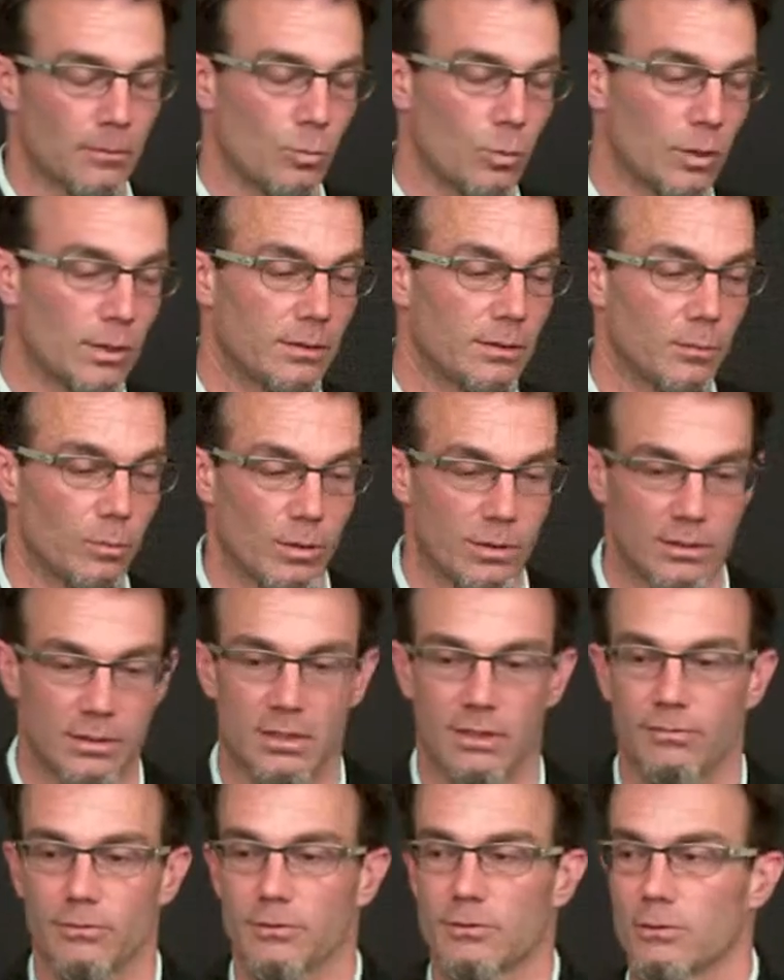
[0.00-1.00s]
with, with the
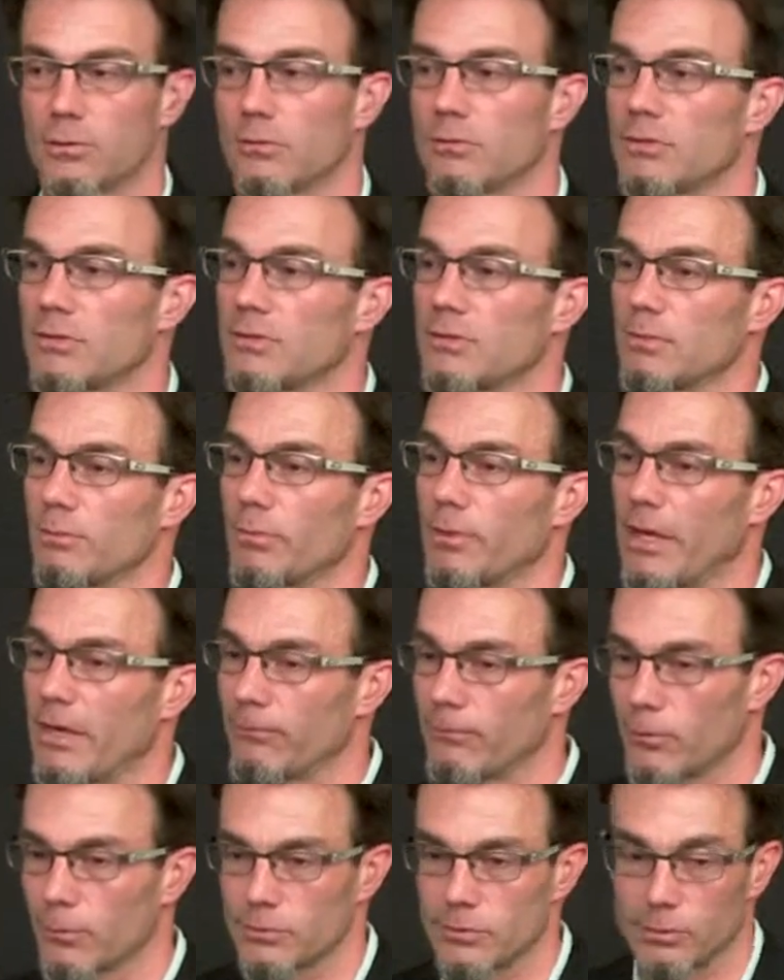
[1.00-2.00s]
different services and
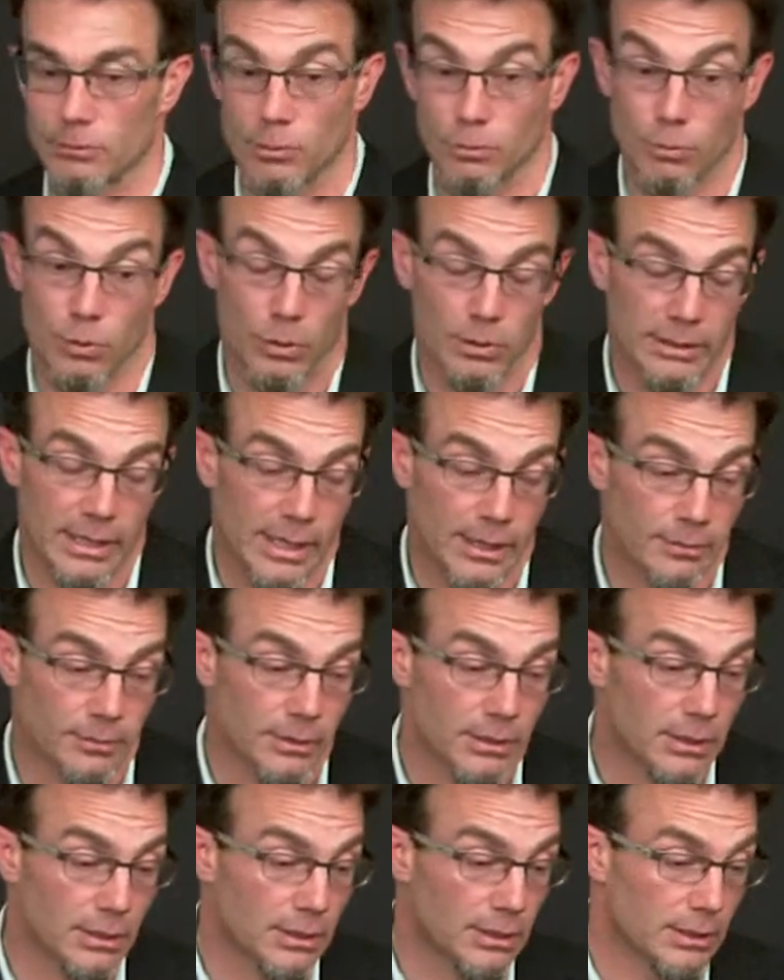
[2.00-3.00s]
platforms that we rolled
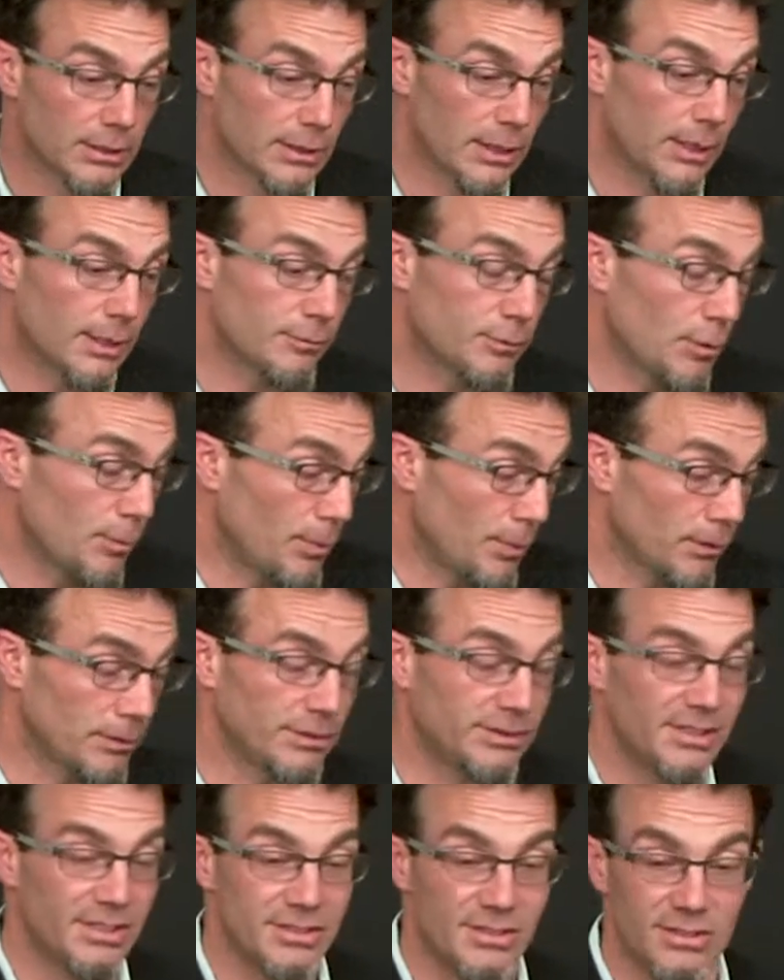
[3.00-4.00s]
out uh, to
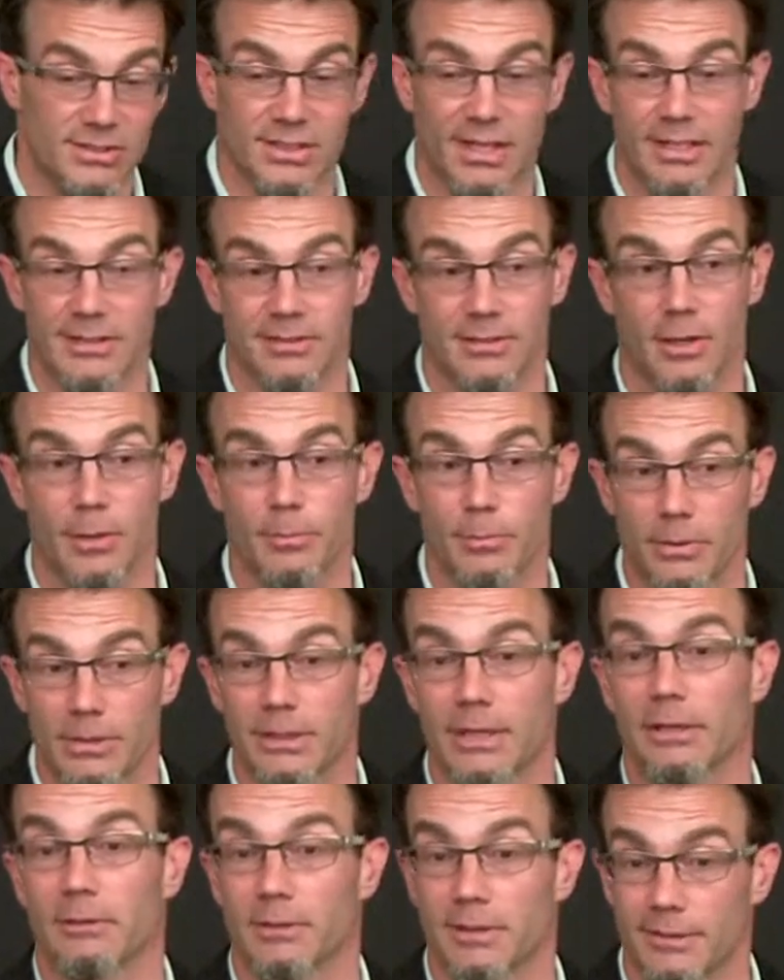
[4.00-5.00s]
build a decent sized
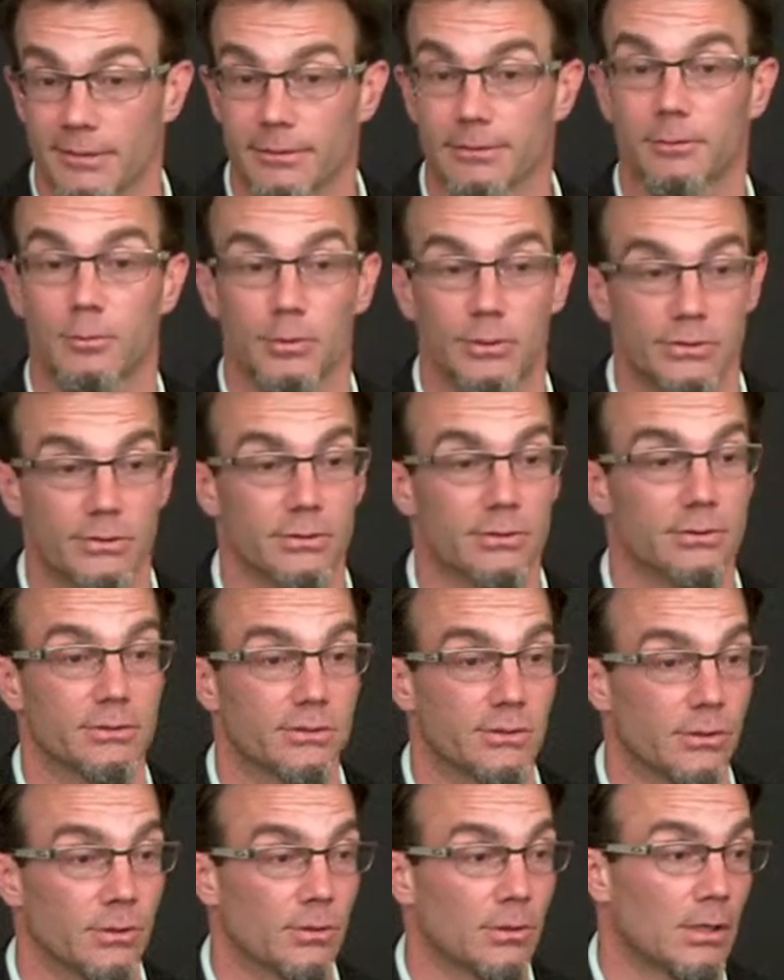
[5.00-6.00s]
company out here in Worcester.
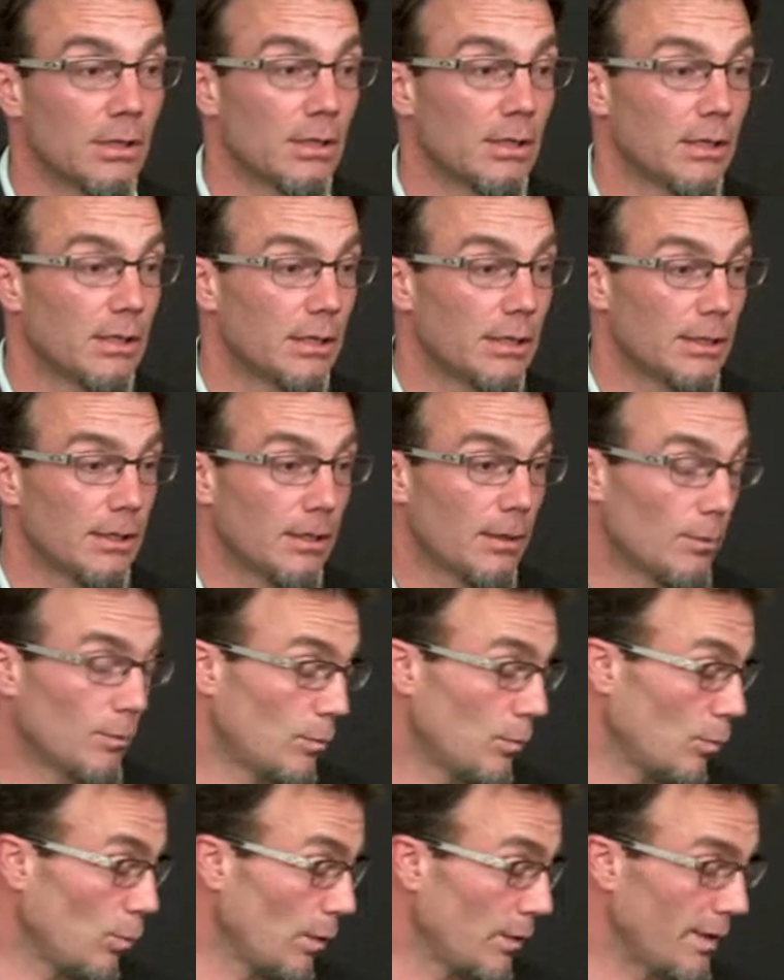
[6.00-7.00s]
So uh,
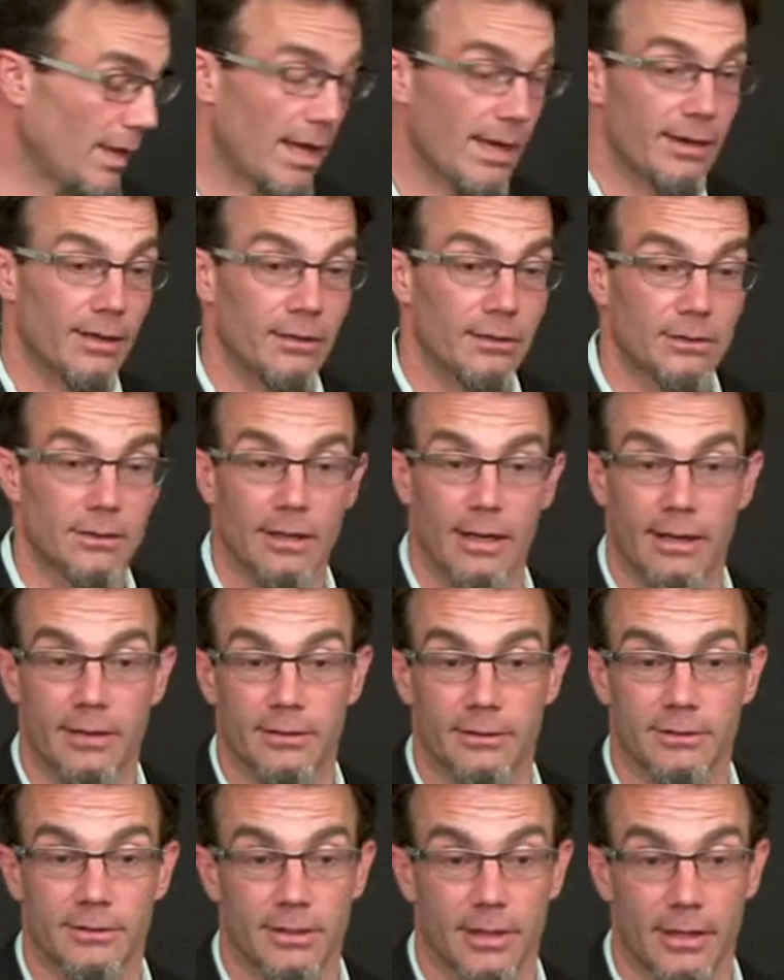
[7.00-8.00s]
with that, I'll,
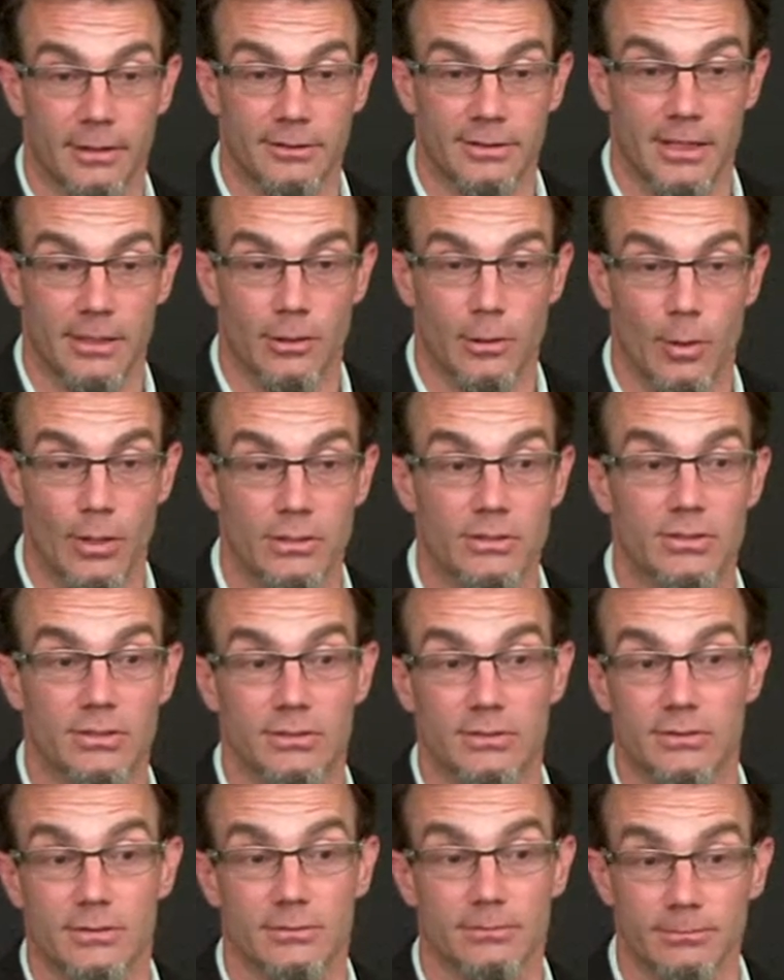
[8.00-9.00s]
I'll, I'll take
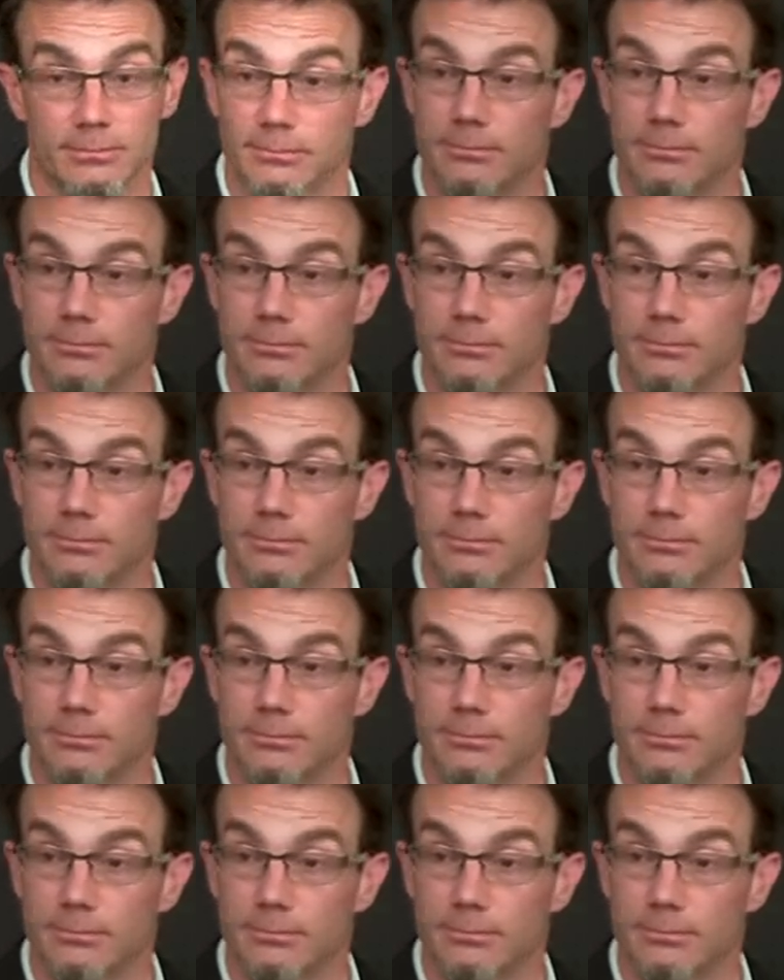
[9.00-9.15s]
questions.